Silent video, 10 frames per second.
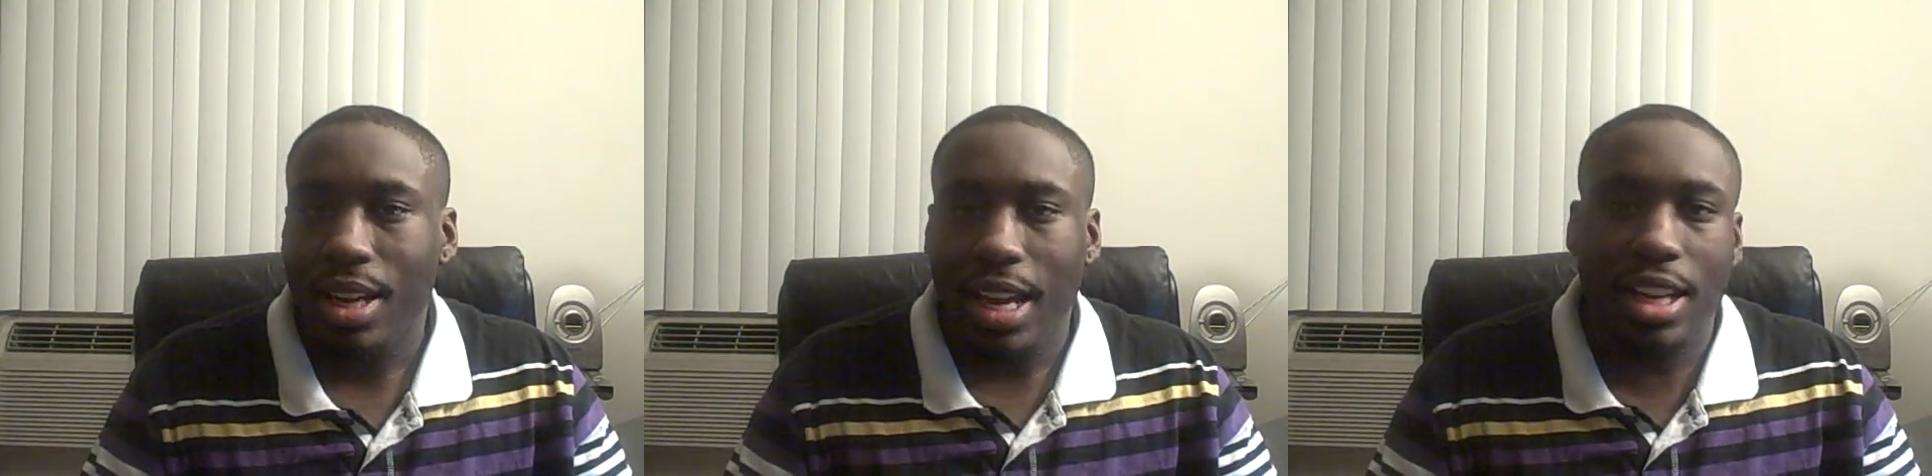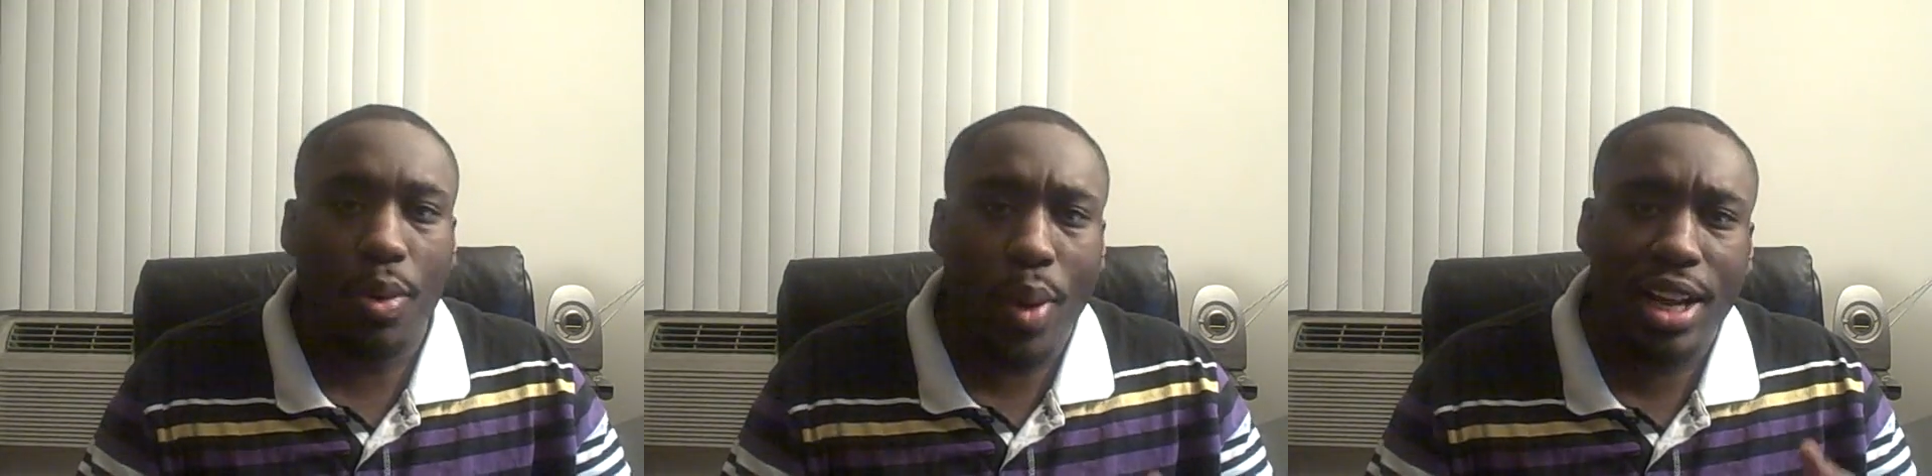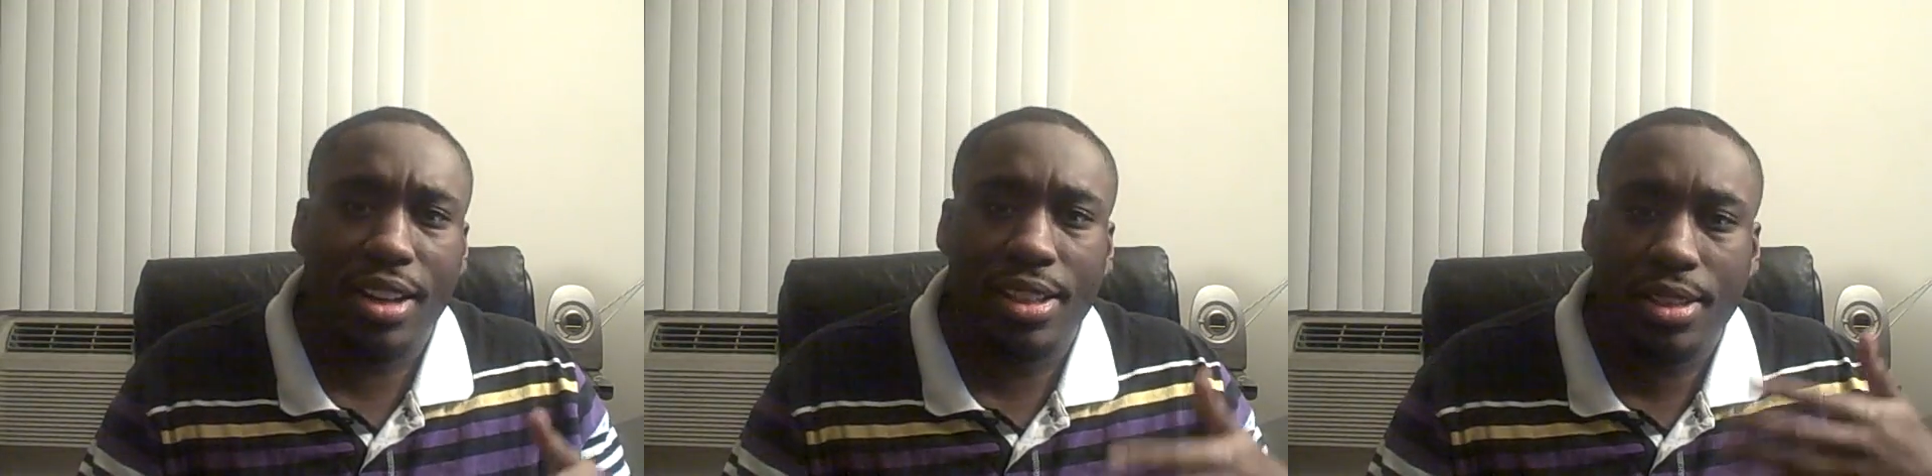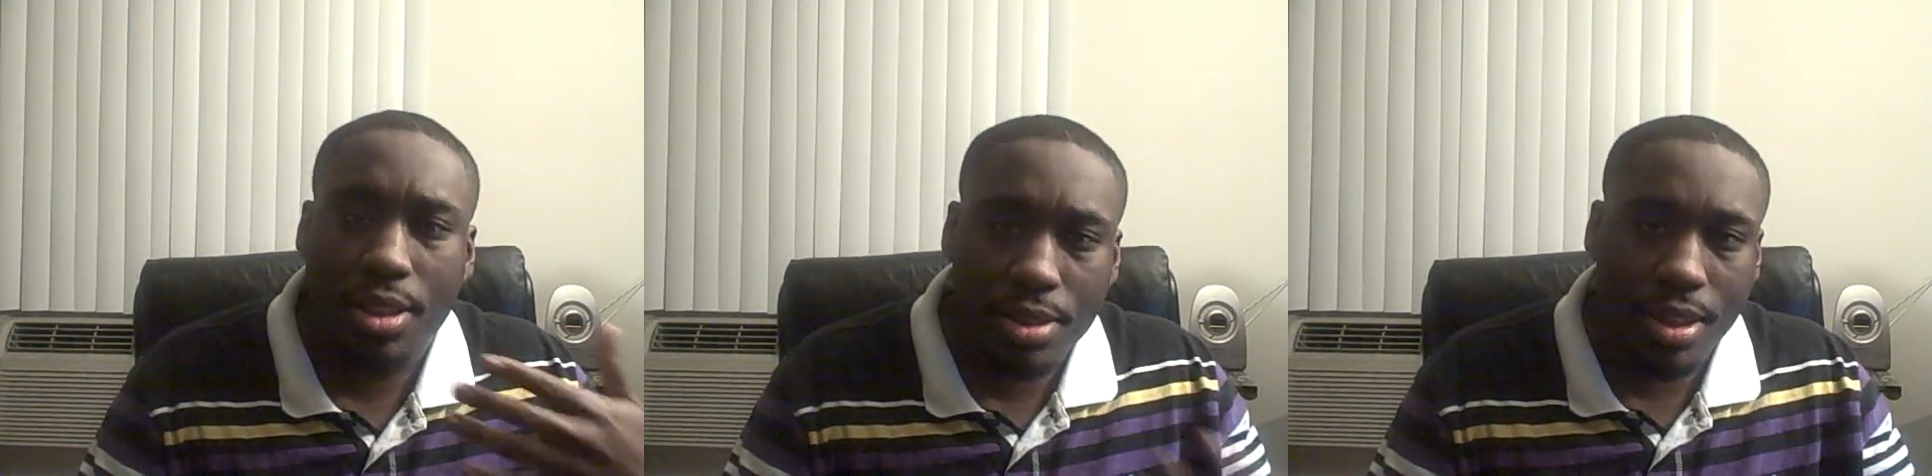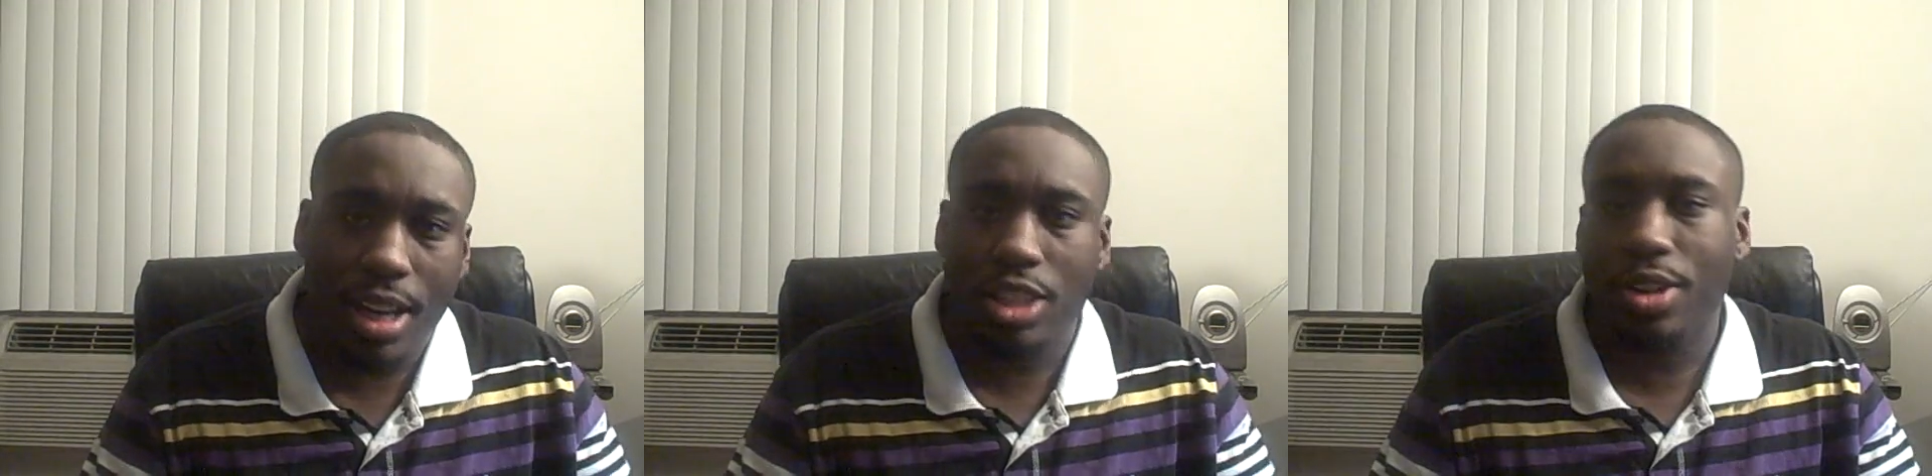In the wake of the
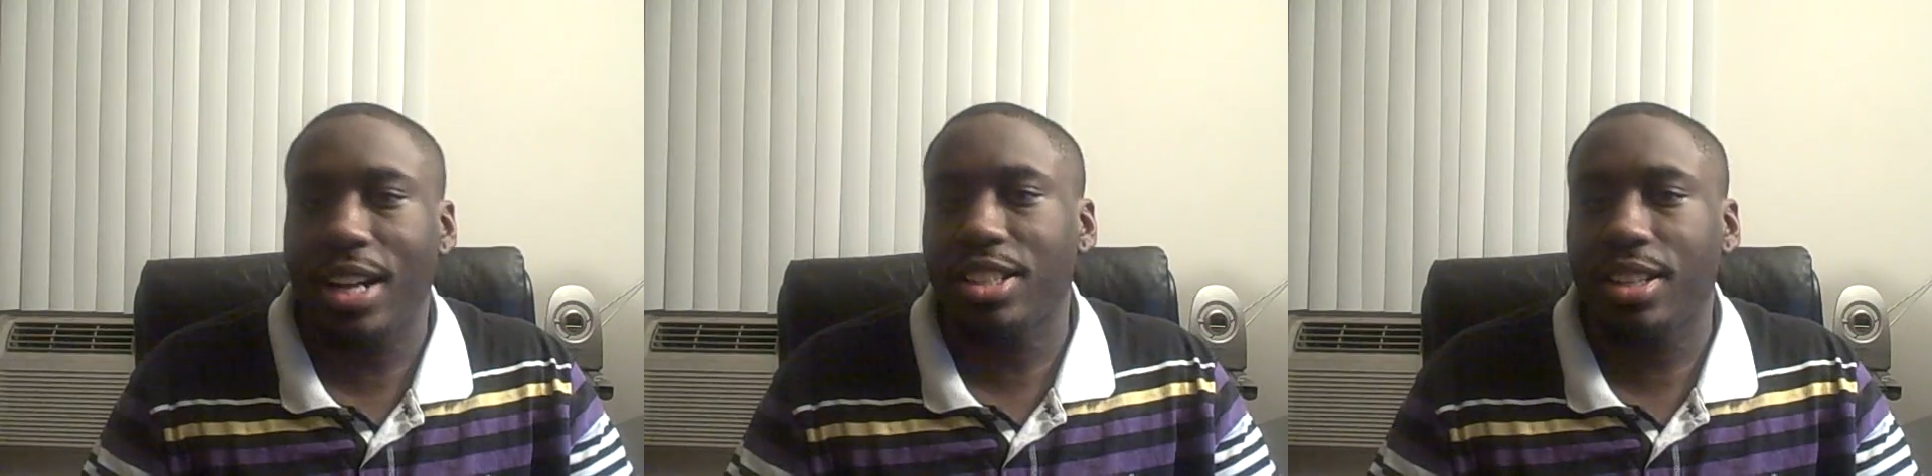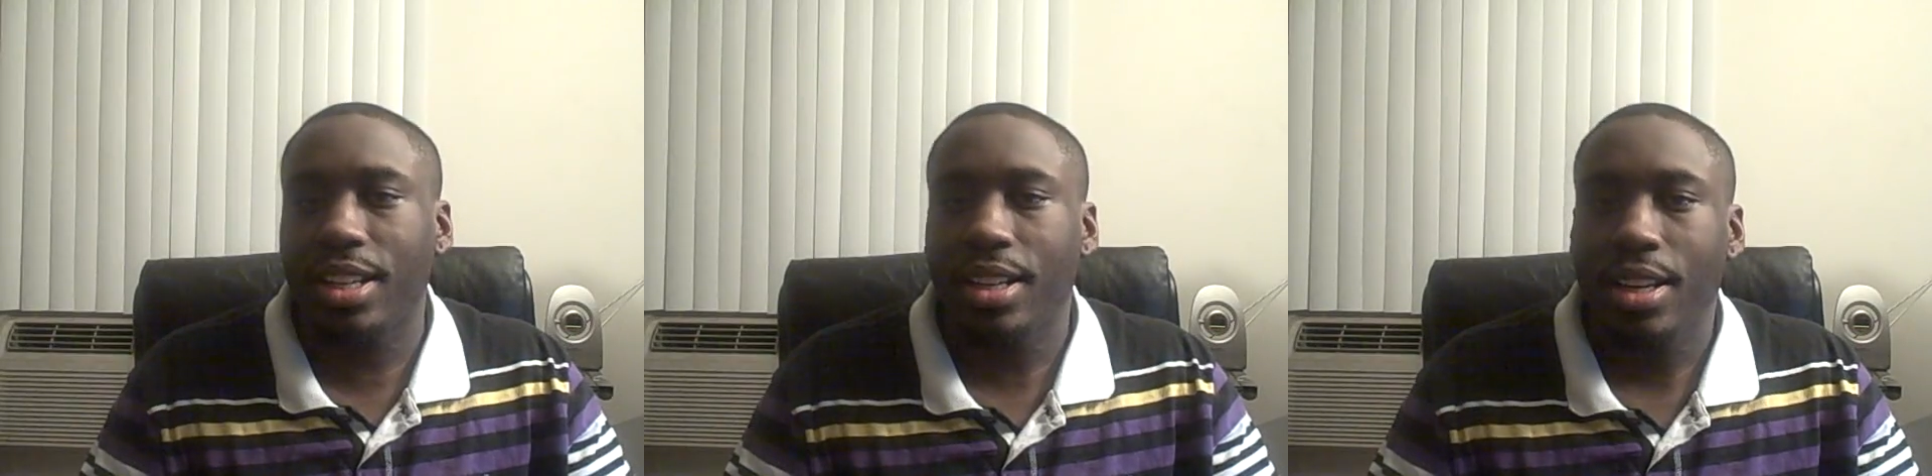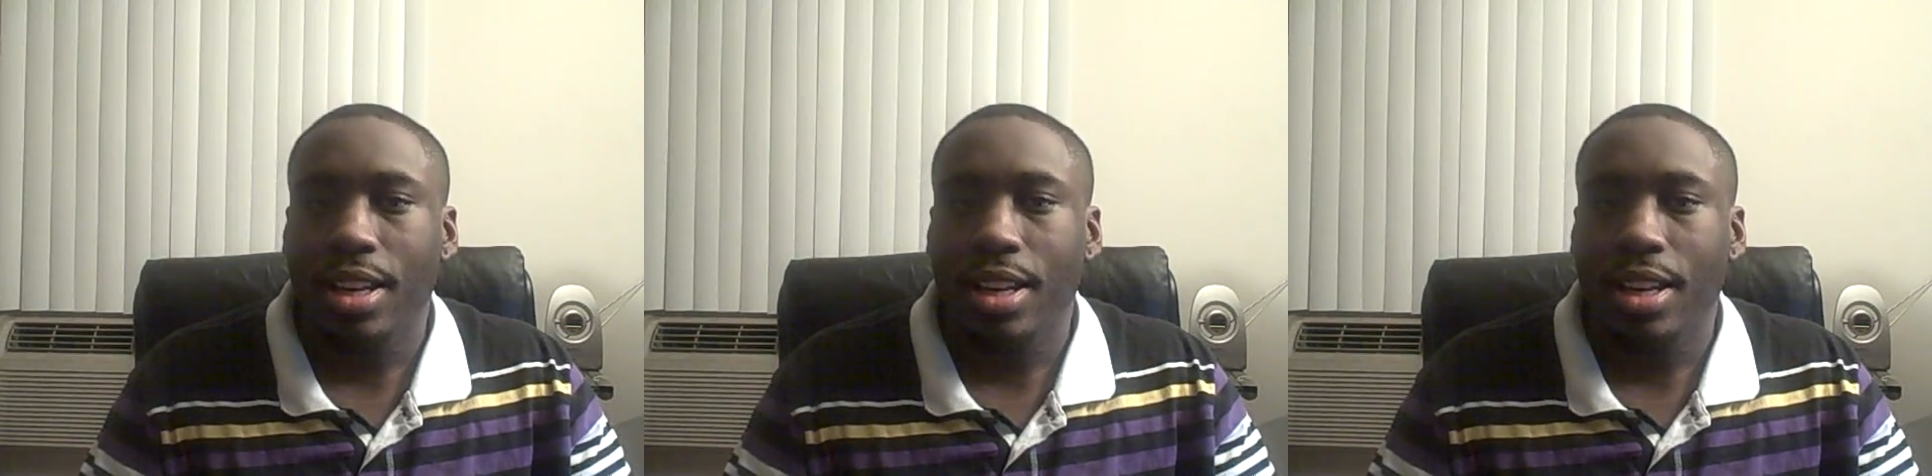Tucson tragedy,